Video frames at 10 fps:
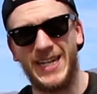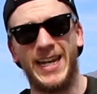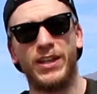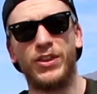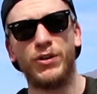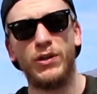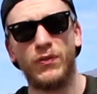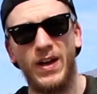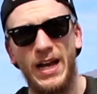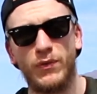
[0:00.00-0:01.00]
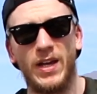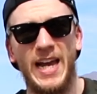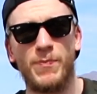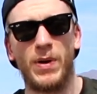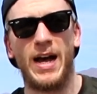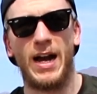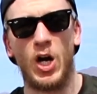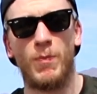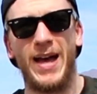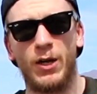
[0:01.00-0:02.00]
a 35 amp
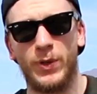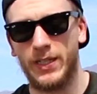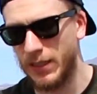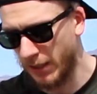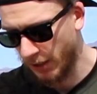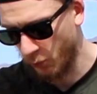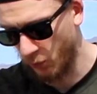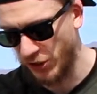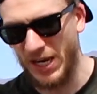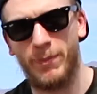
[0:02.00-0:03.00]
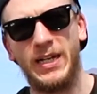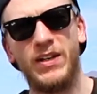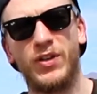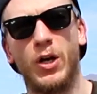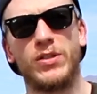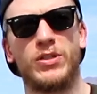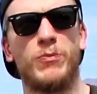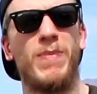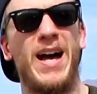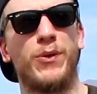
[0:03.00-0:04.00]
hour battery, which I believe costs
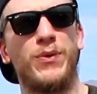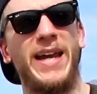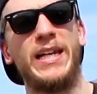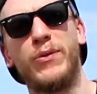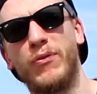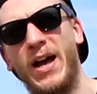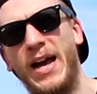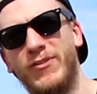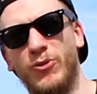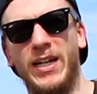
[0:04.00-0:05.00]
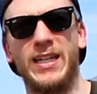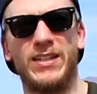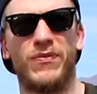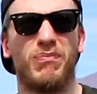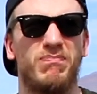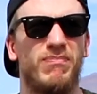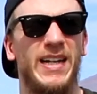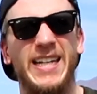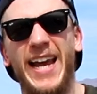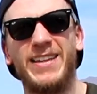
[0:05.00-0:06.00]
about 85 to 80
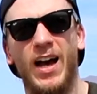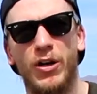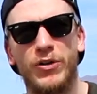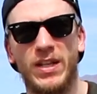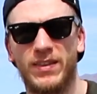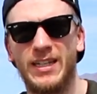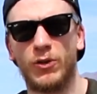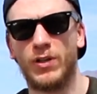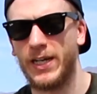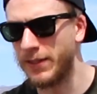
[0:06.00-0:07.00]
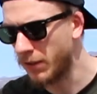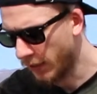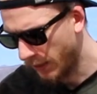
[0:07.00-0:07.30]
$88, I think, online.